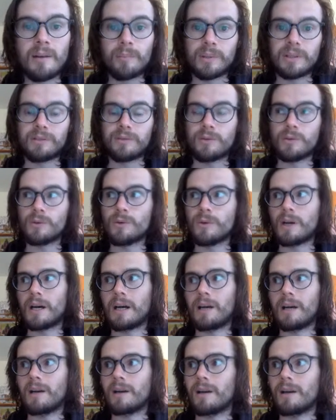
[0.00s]
But if you
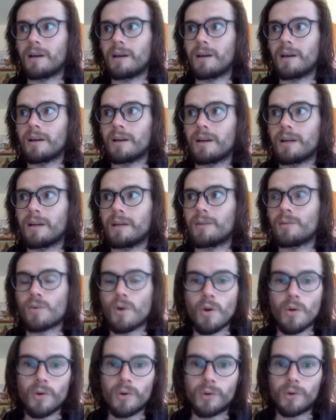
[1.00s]
are a
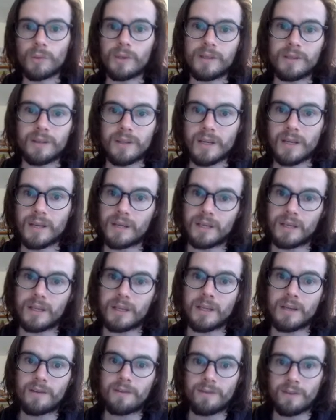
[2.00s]
rogue with a
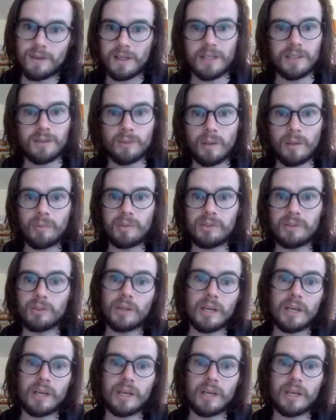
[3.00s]
finesse weapon,